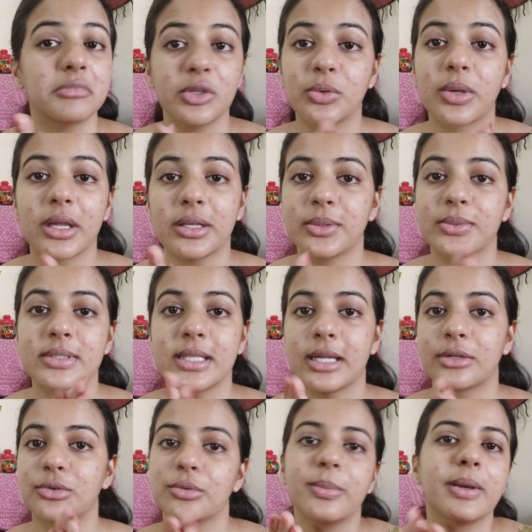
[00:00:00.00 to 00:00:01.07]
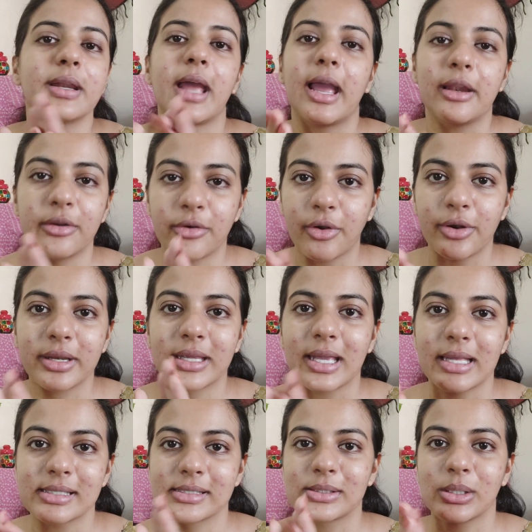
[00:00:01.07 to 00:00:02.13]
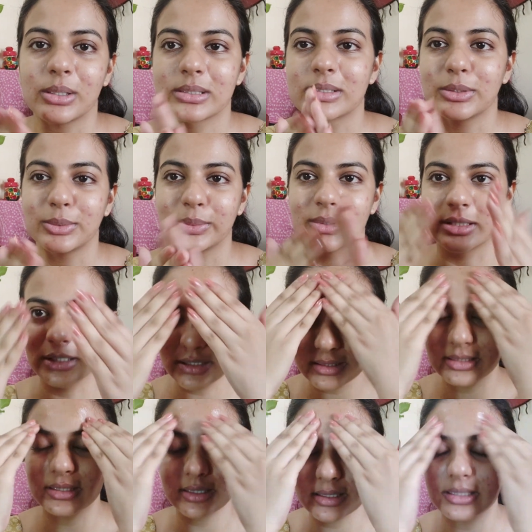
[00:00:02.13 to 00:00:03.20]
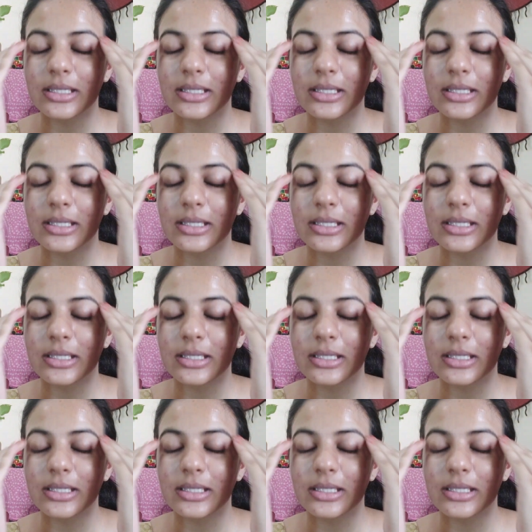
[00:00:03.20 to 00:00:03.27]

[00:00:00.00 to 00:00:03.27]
you can use that too, but hyaluronic acid also works.